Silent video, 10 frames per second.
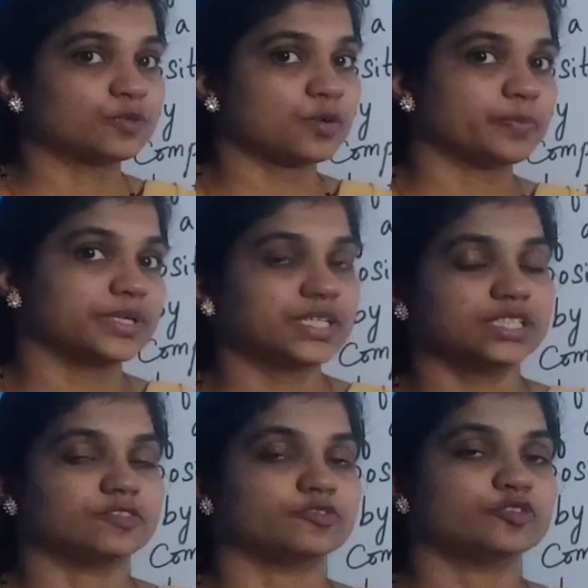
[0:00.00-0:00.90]
property,
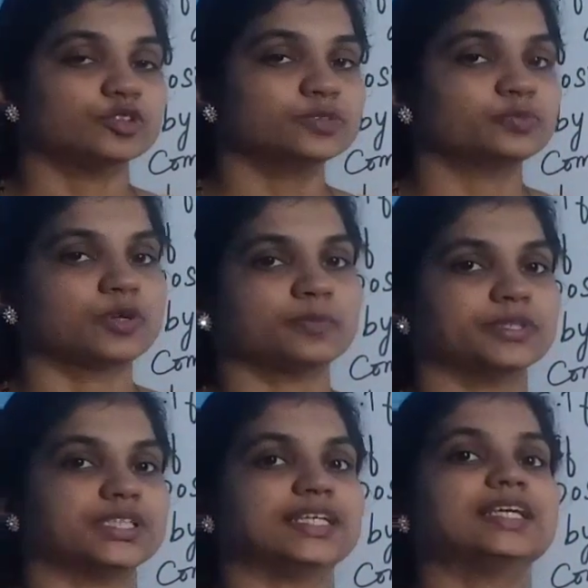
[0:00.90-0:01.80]
the fourth
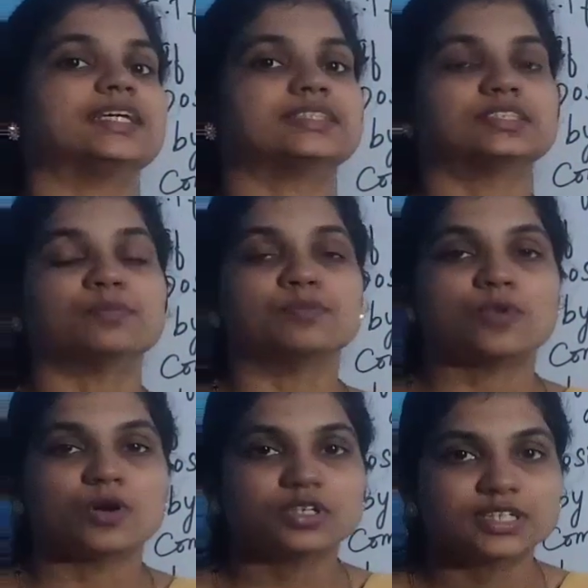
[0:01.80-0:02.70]
property, is the
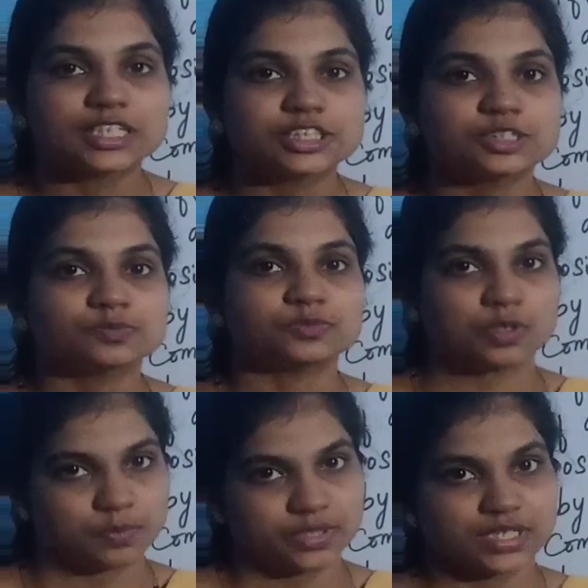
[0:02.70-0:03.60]
modulation
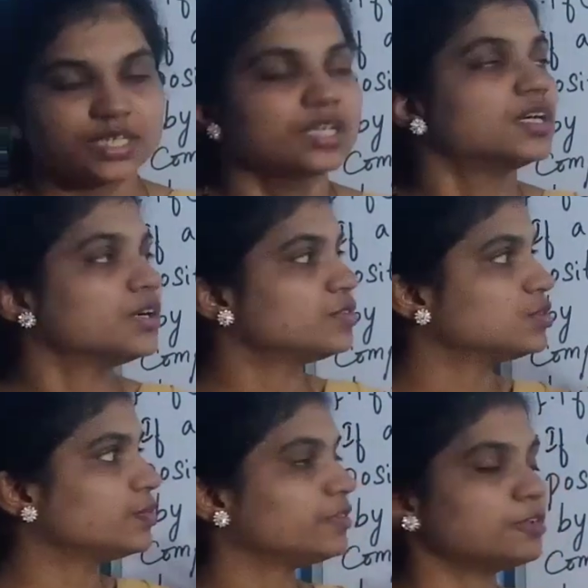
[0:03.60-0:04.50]
property.
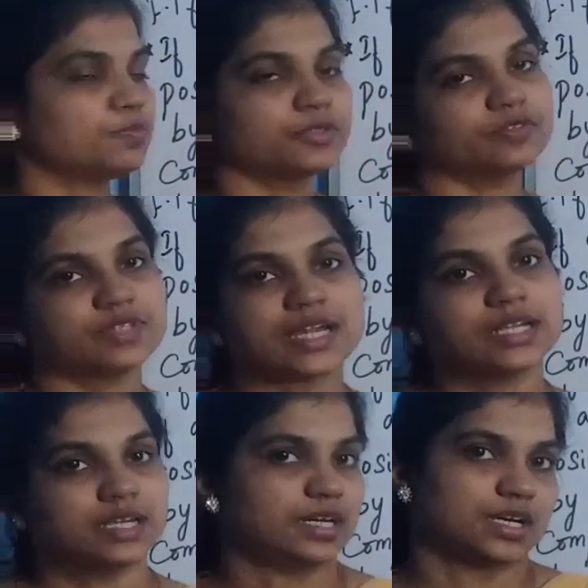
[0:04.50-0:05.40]
So we will prove
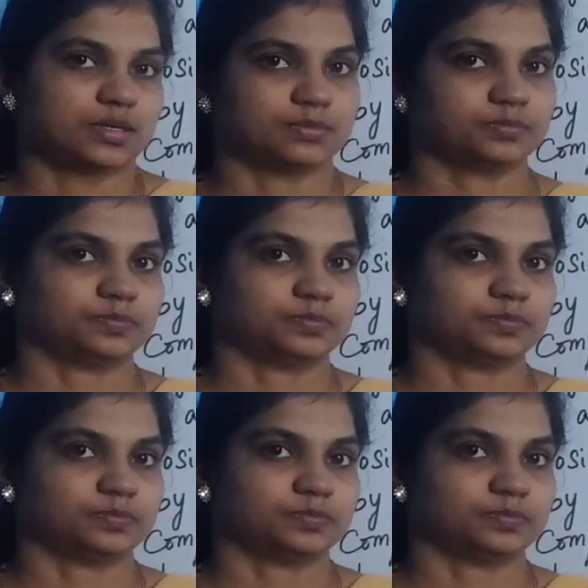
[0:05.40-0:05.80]
that now.